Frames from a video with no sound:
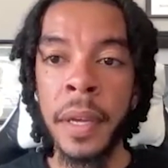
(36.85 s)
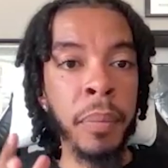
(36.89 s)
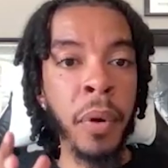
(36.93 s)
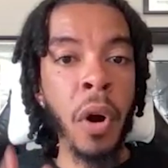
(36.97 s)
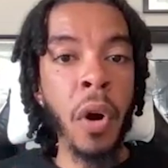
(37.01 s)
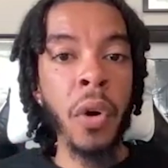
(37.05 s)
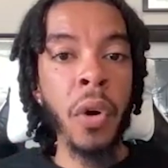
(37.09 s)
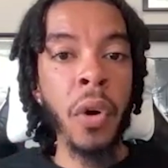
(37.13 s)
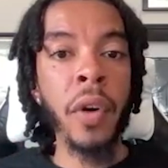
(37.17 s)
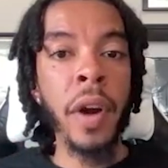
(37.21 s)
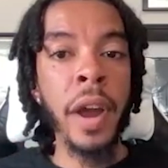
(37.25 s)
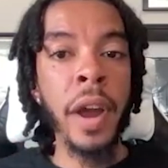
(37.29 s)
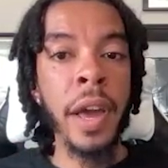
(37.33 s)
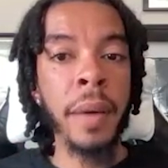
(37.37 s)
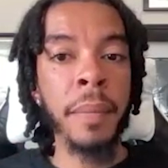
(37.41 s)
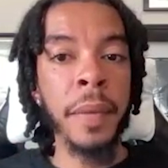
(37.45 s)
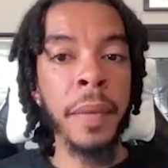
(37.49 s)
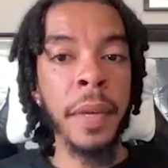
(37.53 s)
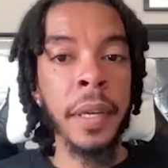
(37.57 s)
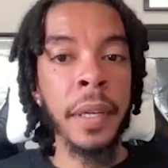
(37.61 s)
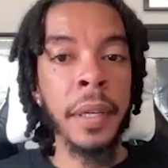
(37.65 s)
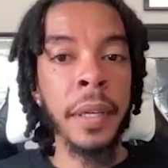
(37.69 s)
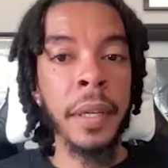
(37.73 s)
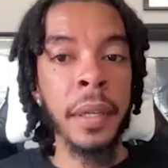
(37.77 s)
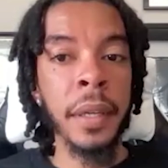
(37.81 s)

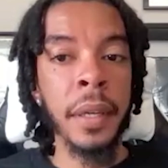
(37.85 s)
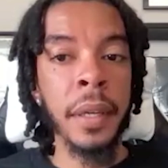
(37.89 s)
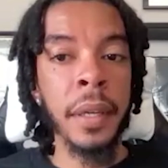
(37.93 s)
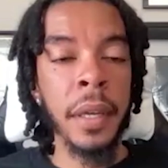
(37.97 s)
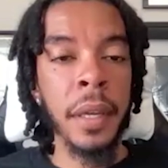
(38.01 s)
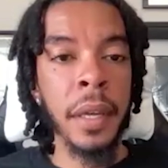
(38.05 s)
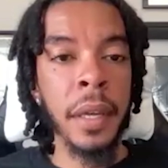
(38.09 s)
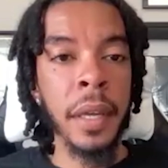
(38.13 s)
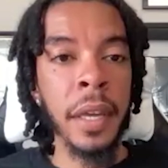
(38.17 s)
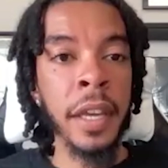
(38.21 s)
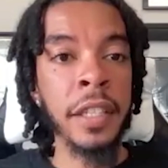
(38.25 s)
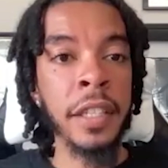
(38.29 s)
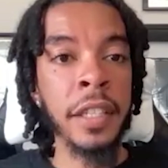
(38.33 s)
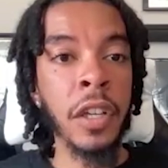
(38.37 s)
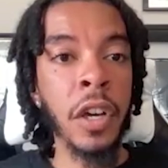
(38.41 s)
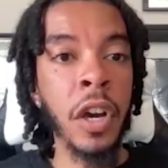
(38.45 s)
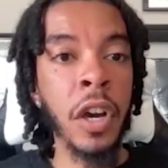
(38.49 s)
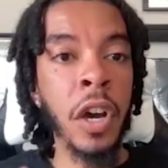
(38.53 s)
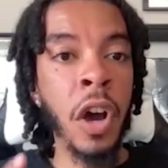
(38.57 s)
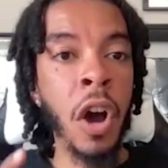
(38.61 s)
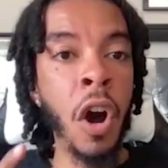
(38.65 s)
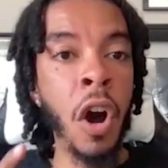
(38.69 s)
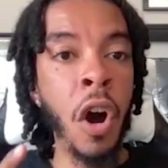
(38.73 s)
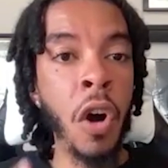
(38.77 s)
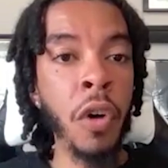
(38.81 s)
Programming is a
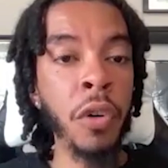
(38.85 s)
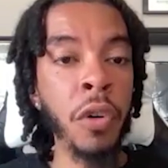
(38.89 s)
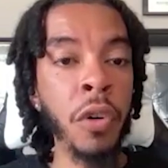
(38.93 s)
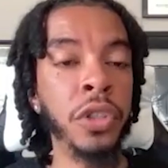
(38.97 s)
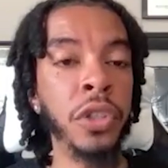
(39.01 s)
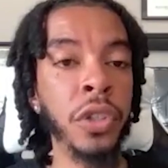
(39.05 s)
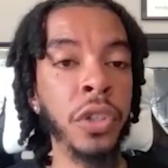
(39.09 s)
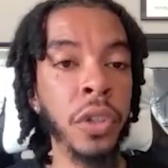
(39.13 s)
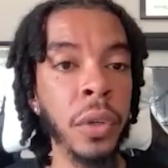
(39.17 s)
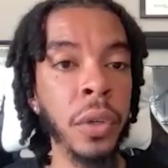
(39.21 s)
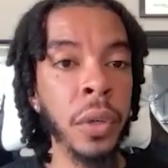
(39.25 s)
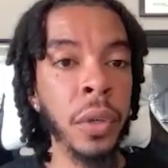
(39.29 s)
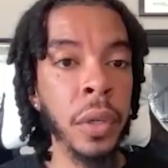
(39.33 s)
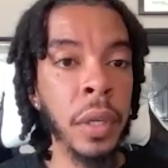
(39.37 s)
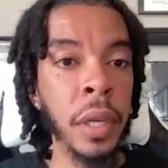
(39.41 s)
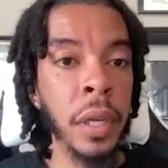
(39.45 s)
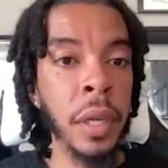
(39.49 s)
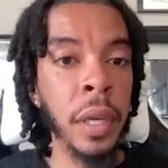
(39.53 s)
culture.